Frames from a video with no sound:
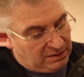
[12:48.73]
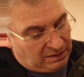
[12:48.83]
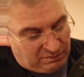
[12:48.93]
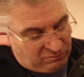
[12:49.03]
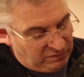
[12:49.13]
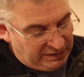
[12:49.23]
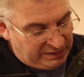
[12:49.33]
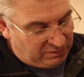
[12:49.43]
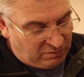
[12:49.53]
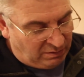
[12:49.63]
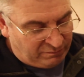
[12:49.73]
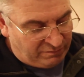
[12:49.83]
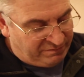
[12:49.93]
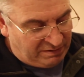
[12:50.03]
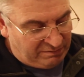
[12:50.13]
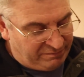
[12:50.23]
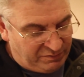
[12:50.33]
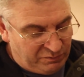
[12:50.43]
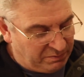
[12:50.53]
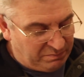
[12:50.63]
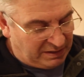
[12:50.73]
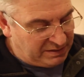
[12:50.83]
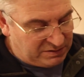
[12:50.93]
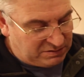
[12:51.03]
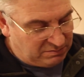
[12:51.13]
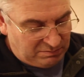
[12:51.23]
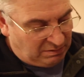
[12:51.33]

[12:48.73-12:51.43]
I've got very few complaints,